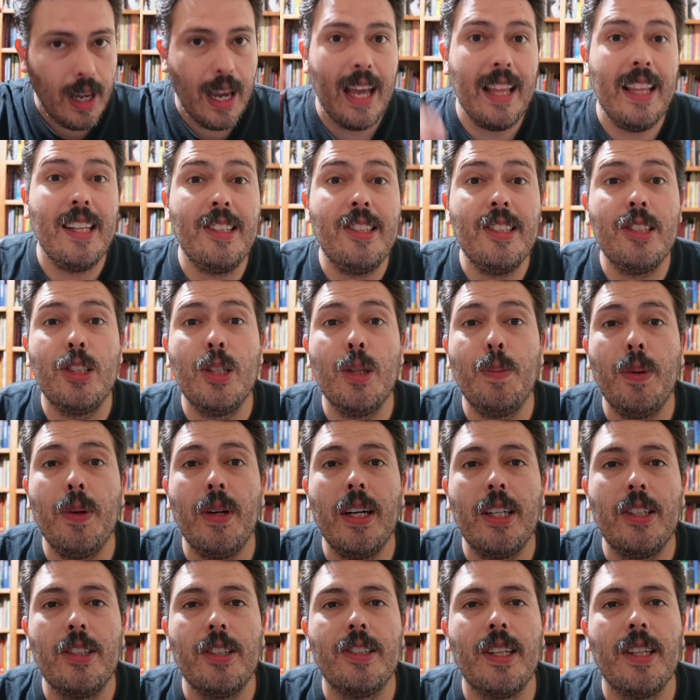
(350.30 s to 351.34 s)
And this is super
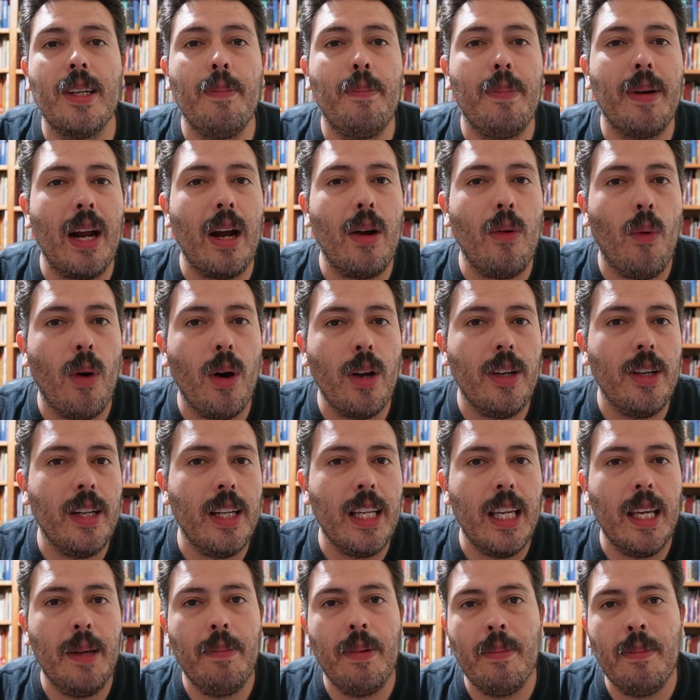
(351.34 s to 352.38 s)
interesting, but I want you to
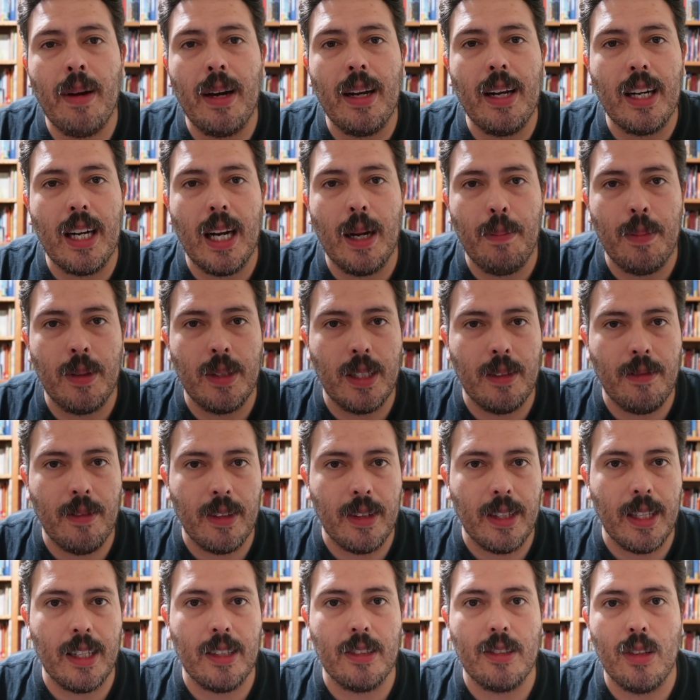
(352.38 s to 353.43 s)
keep in mind a couple of different
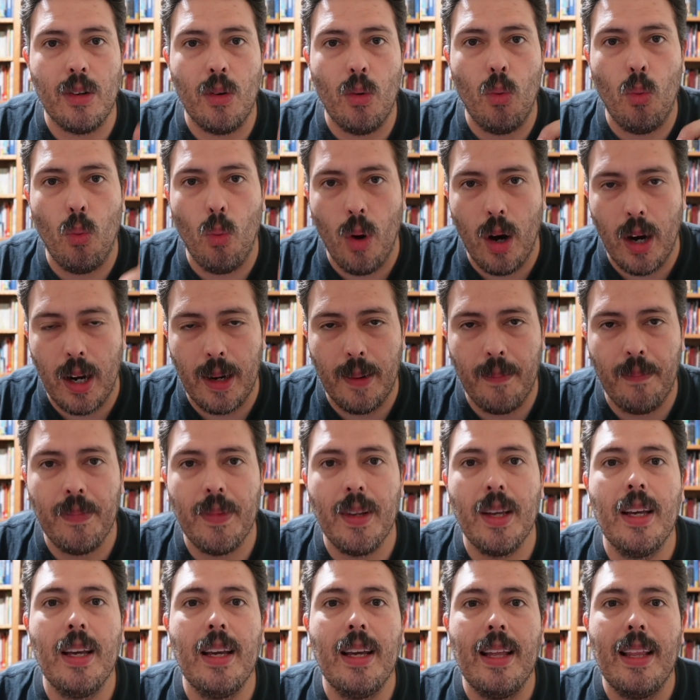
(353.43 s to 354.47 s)
things. One,
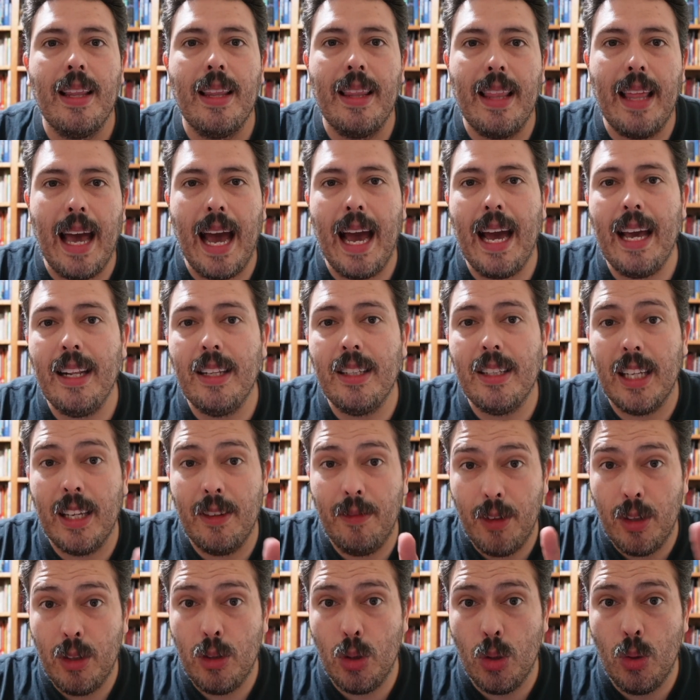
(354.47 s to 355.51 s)
that if
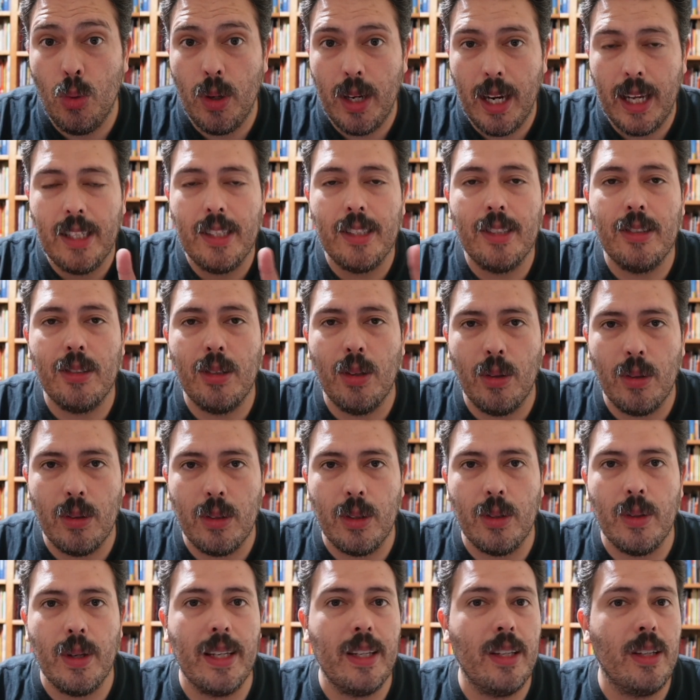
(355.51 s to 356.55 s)
you do what I just told
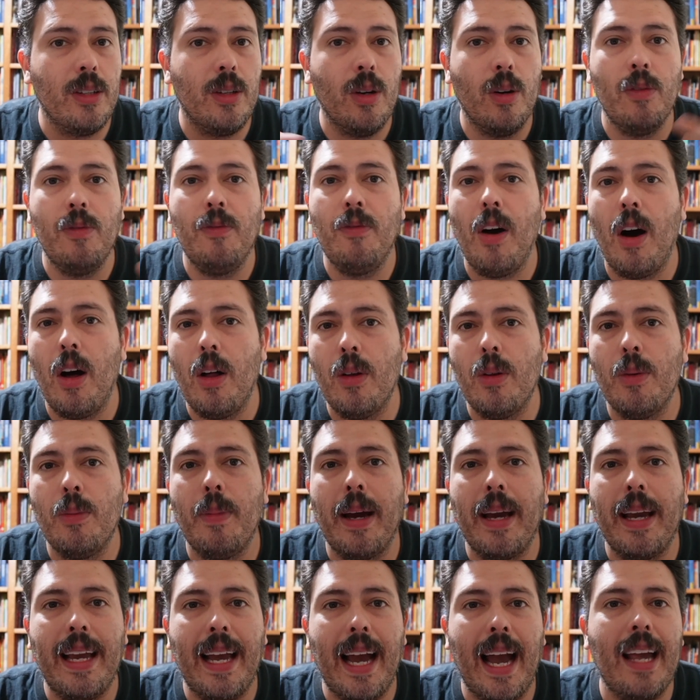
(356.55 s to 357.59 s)
you and you don't follow
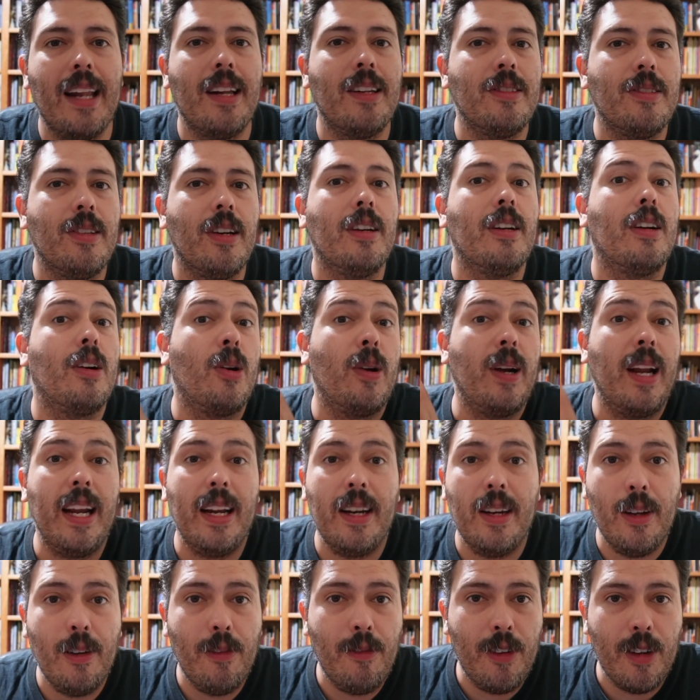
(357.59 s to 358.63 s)
my guidance on create
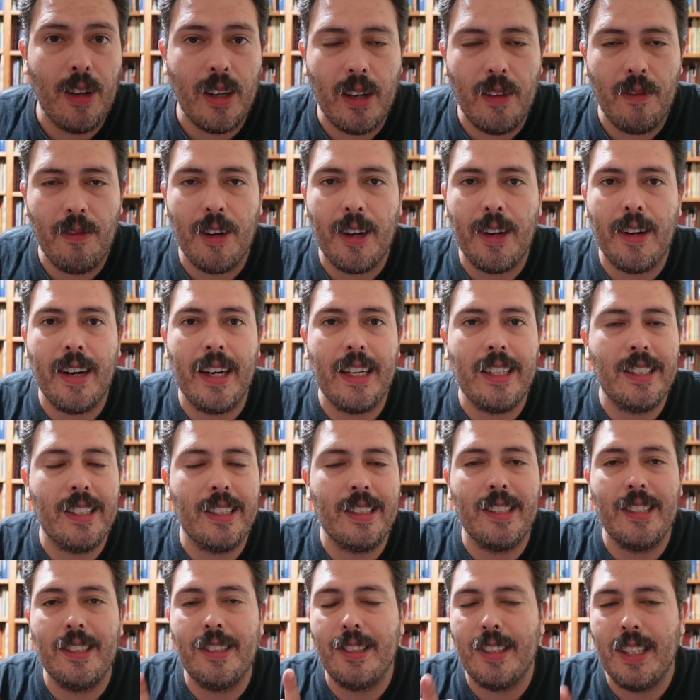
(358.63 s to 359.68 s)
new field
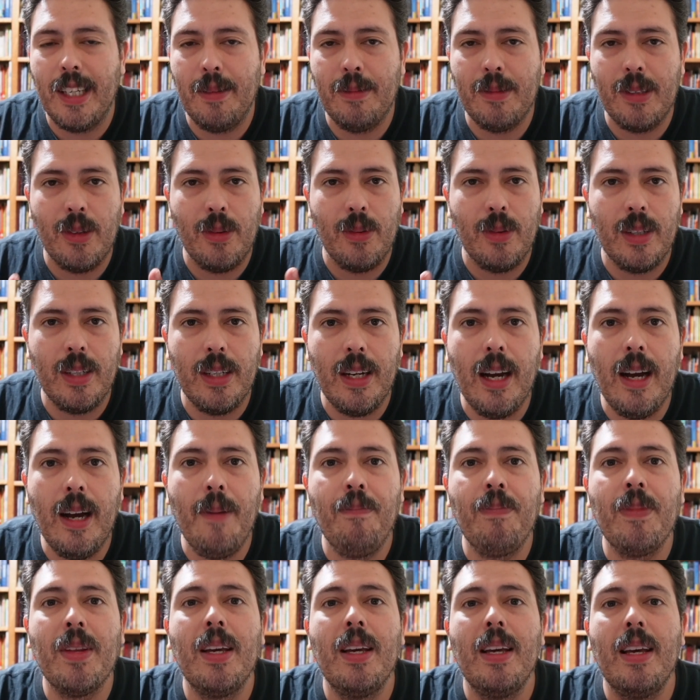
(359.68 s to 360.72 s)
configurations and schemes and
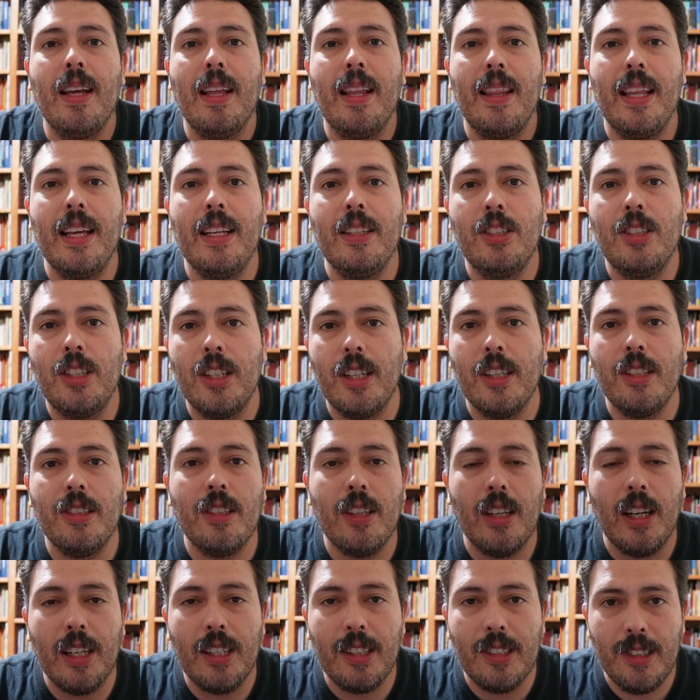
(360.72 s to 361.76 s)
whatnot, then just
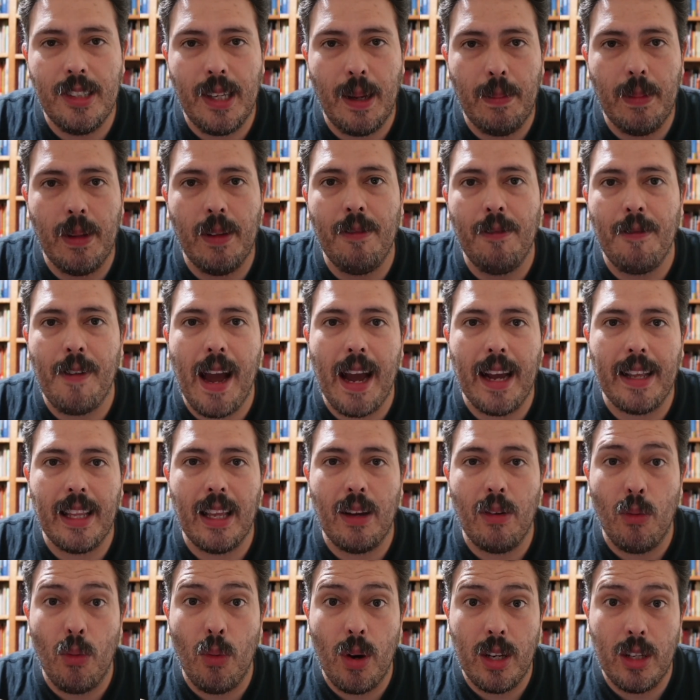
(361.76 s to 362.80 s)
accept the fact
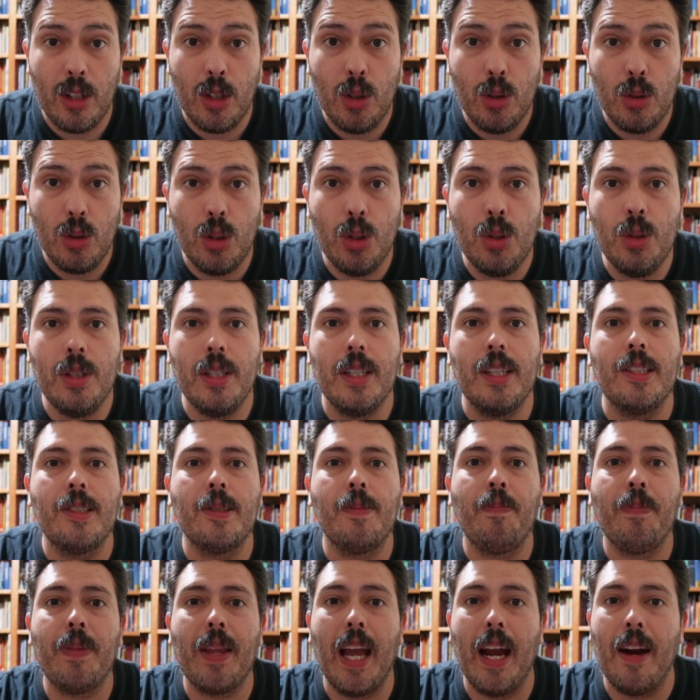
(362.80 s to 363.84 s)
that when you do this,
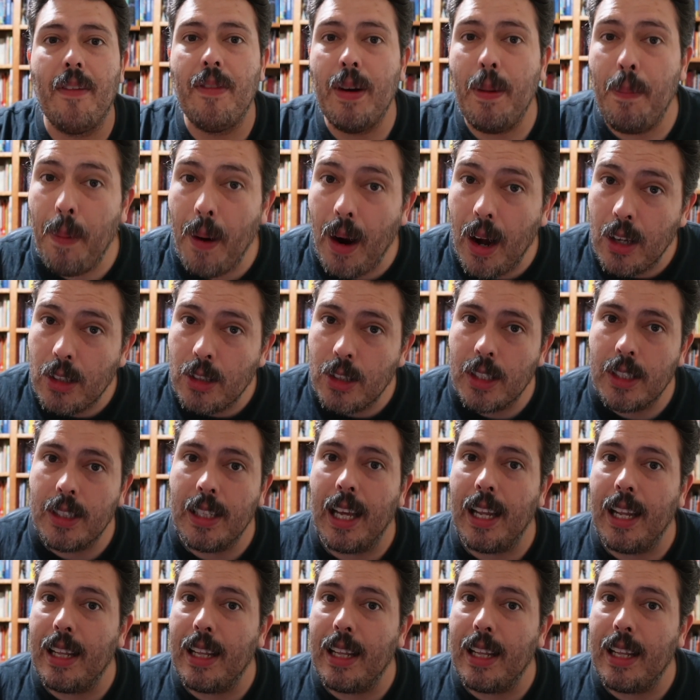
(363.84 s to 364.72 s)
every project that